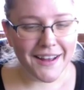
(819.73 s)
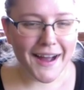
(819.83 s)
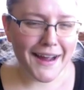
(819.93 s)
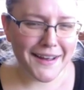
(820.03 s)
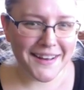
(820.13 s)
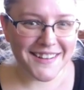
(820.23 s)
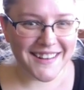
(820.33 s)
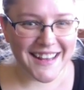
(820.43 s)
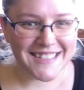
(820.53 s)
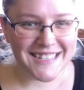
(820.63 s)
I
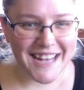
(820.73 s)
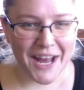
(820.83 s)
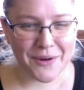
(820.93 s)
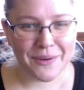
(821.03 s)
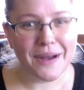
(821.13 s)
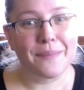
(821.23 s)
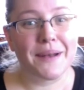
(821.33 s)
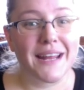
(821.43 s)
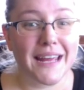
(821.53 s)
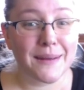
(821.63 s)
guess that's kind of weird, but
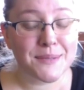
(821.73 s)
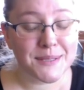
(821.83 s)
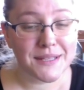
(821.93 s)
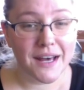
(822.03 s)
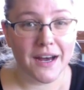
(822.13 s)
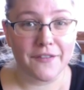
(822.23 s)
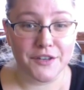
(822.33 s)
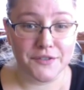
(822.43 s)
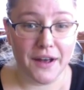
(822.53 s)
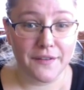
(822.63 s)
it keeps
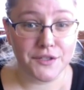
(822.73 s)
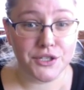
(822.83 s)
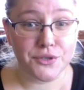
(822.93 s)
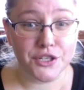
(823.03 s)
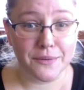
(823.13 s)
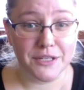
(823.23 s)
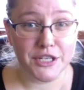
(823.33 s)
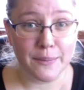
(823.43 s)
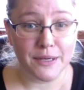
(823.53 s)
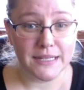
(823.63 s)
first of all, I have 2 German
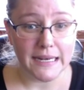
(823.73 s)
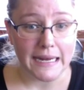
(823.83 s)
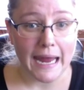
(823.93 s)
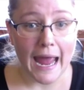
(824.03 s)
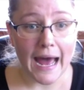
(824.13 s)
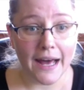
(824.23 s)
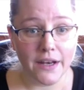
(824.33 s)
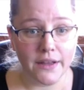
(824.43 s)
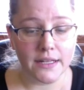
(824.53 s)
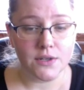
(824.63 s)
Shepherds and a cat
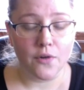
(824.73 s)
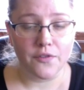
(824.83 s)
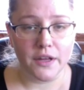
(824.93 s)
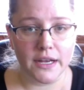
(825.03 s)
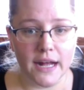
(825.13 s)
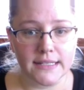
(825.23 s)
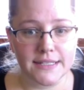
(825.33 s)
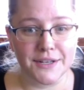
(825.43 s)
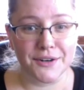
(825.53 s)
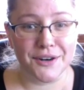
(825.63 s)
that's hopefully not
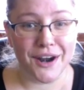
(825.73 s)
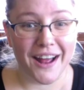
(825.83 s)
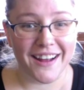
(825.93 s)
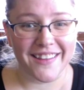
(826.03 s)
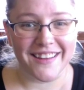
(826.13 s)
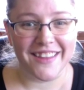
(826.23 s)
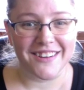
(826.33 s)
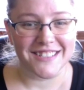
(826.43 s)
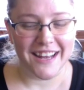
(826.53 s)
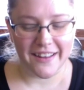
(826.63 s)
still crying on the other
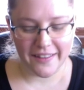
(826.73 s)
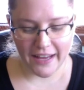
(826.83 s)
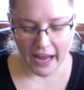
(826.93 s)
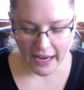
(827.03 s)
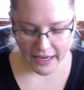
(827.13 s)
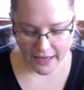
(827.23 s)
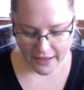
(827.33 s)
side of the gate.